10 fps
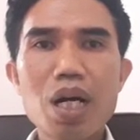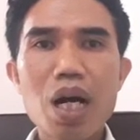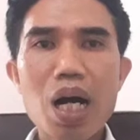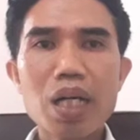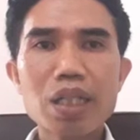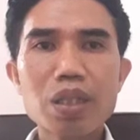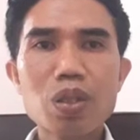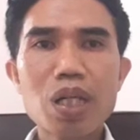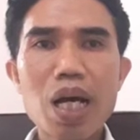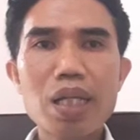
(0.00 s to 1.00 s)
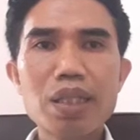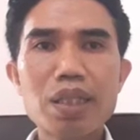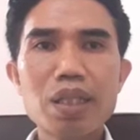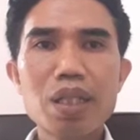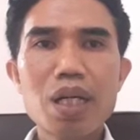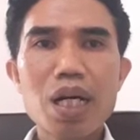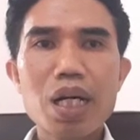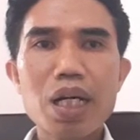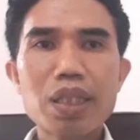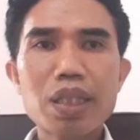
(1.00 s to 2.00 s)
are categorized
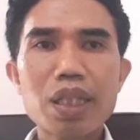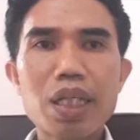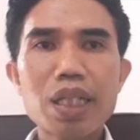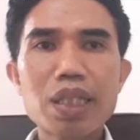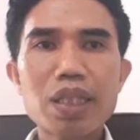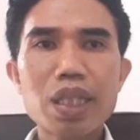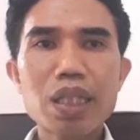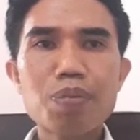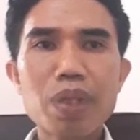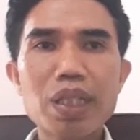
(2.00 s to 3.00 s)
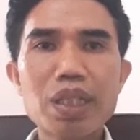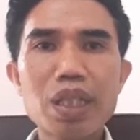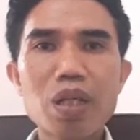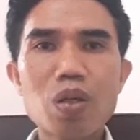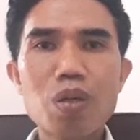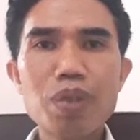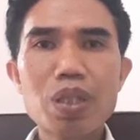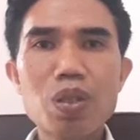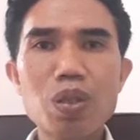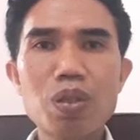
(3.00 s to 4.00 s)
as areas experiencing economic
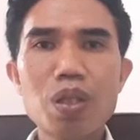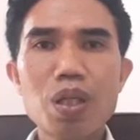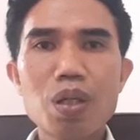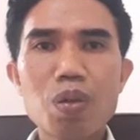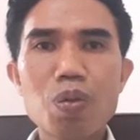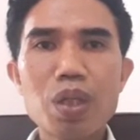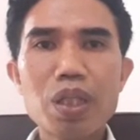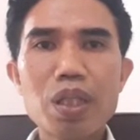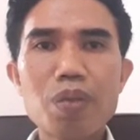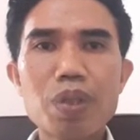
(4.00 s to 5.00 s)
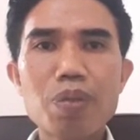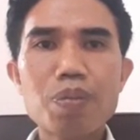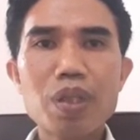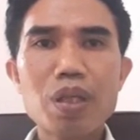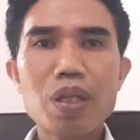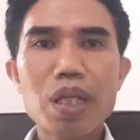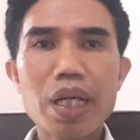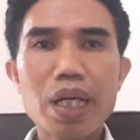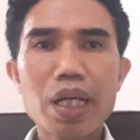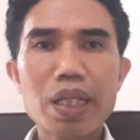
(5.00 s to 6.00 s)
growth with development
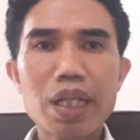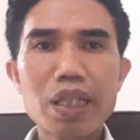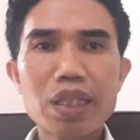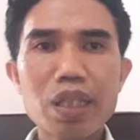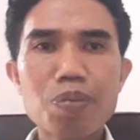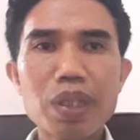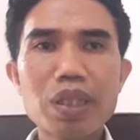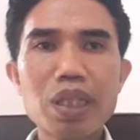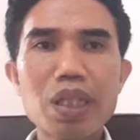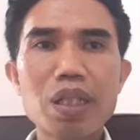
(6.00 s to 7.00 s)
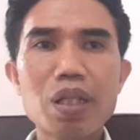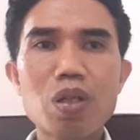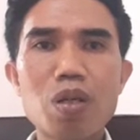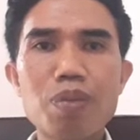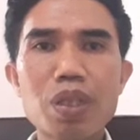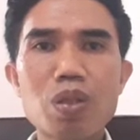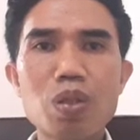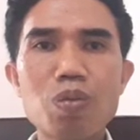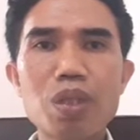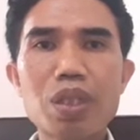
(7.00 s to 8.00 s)
and areas experiencing economic
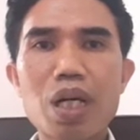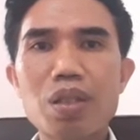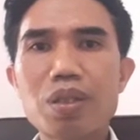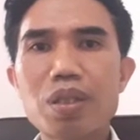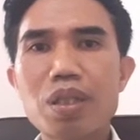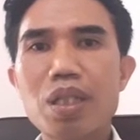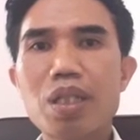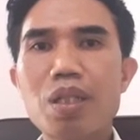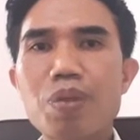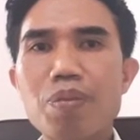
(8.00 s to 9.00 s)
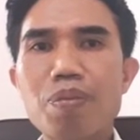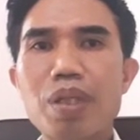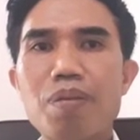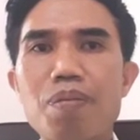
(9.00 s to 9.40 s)
growth without development.